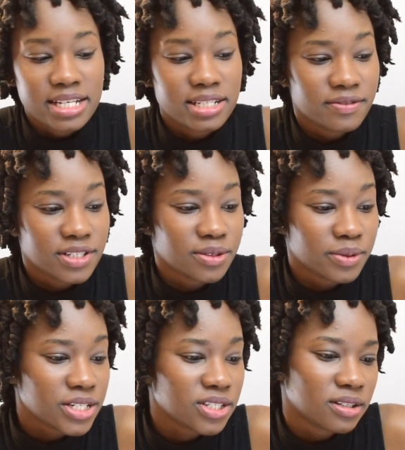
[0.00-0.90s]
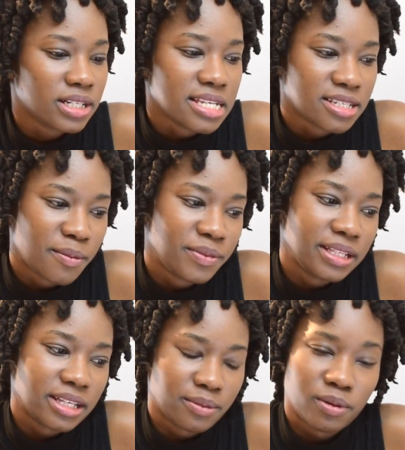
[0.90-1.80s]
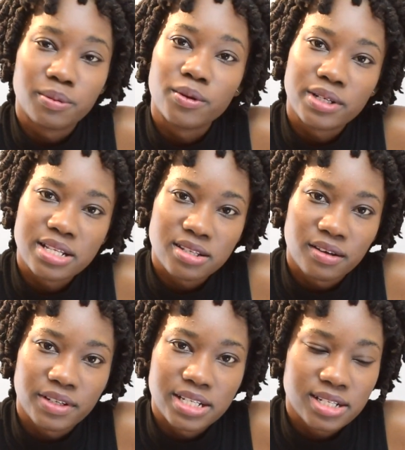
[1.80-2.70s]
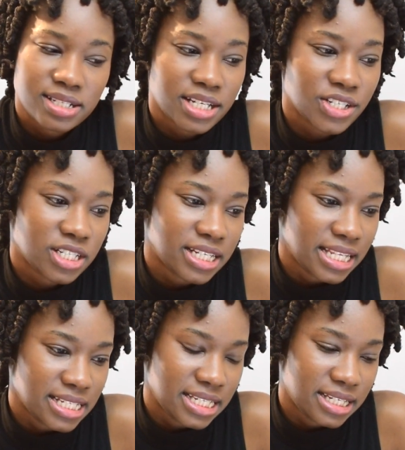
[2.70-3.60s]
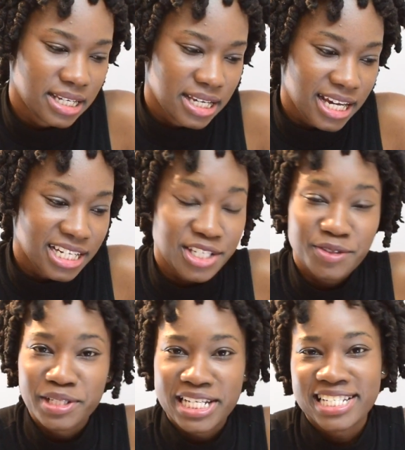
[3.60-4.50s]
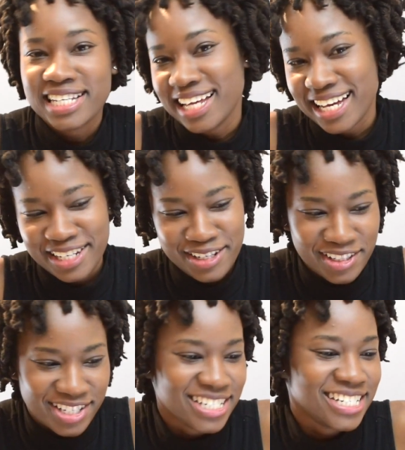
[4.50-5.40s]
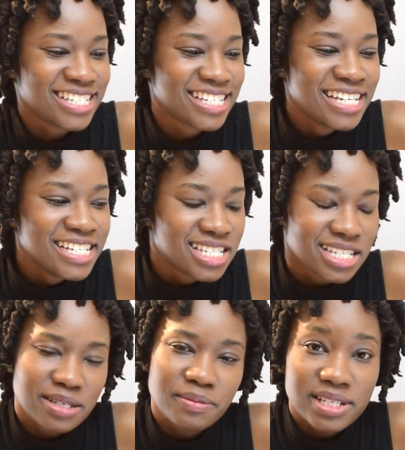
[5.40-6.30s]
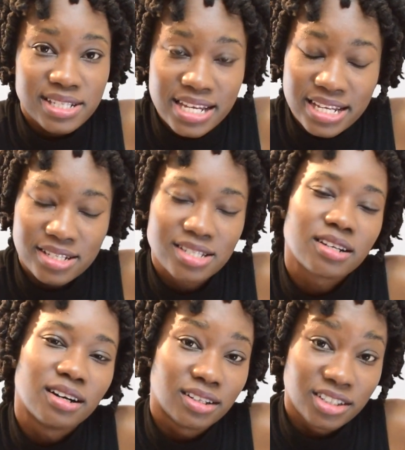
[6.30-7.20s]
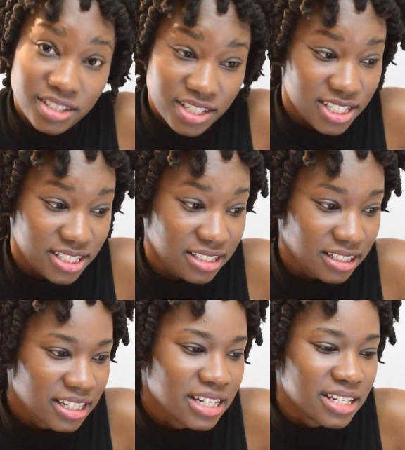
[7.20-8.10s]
Individuation is something that the proponents of intersectionality and its related ideologies seem intent on crushing.